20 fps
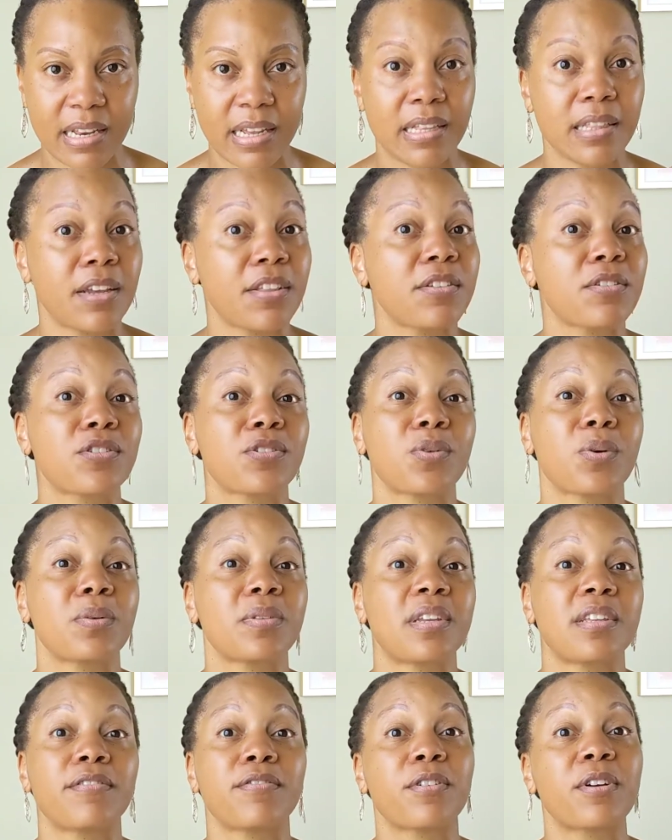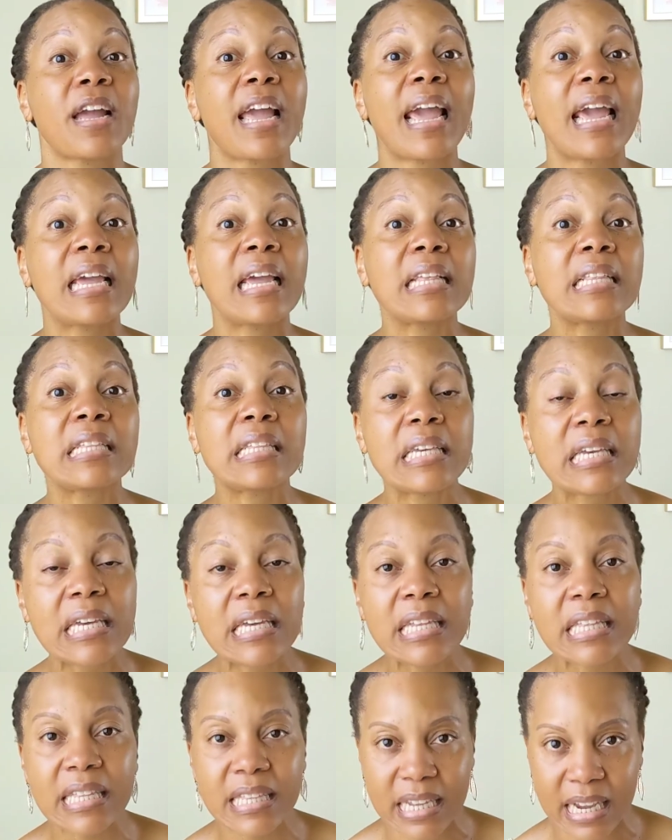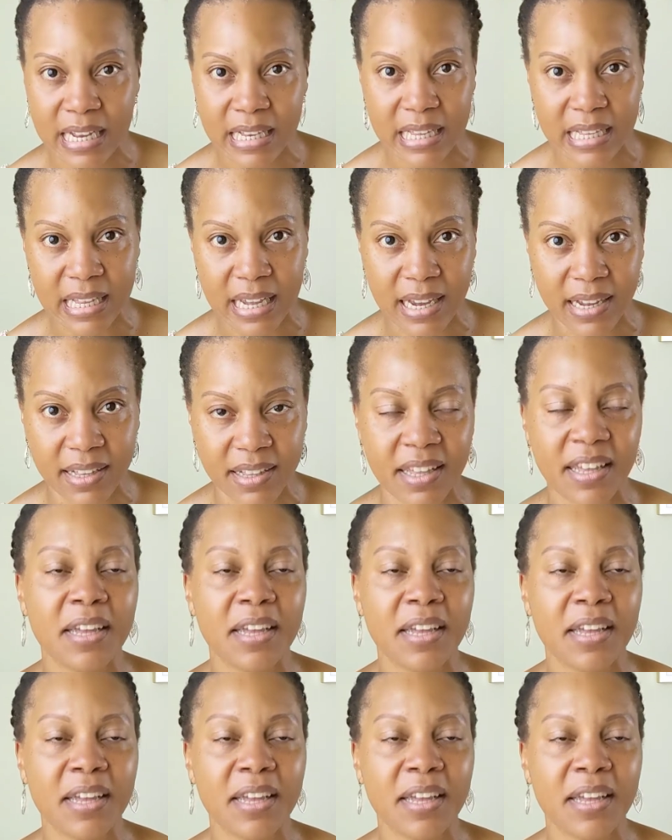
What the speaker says: another sold it for $18.99.